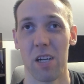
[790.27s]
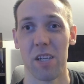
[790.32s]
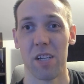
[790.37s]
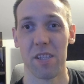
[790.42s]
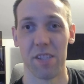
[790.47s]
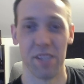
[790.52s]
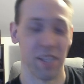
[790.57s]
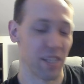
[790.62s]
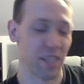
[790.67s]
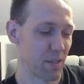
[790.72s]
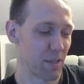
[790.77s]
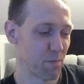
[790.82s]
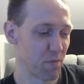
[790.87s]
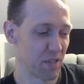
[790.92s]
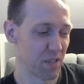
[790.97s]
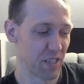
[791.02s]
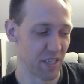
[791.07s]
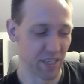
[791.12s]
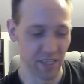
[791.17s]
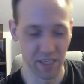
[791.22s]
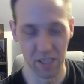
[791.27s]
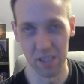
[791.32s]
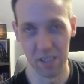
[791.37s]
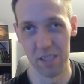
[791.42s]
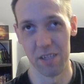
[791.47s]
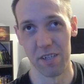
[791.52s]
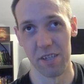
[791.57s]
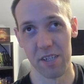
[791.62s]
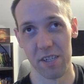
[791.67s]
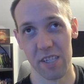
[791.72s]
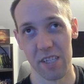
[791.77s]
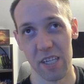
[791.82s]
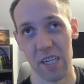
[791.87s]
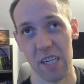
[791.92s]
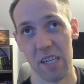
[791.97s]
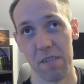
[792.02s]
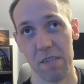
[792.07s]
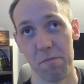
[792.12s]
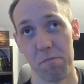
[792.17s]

this particular set.